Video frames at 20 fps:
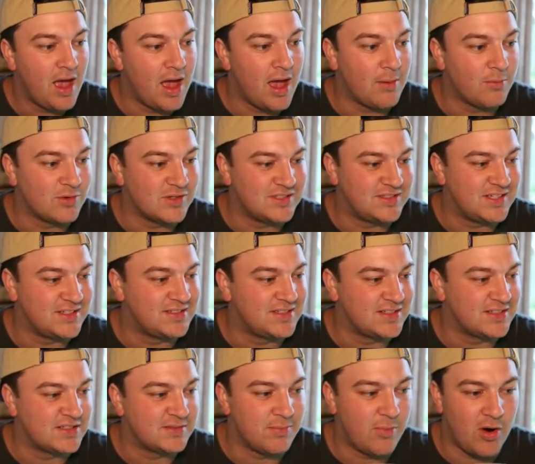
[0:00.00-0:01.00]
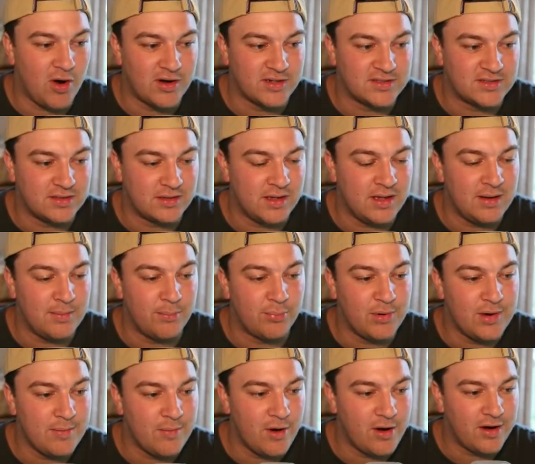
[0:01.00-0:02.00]
resistance marks in
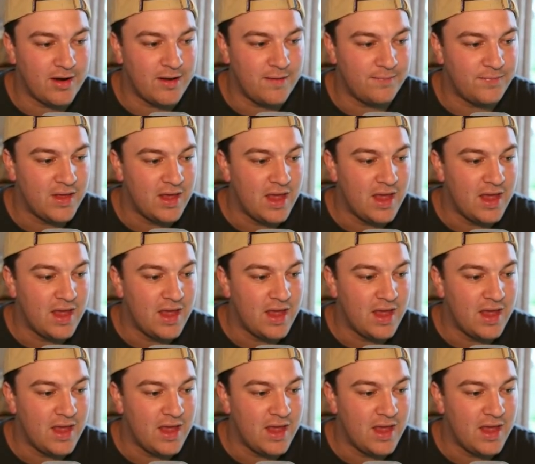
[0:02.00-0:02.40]
pre-market,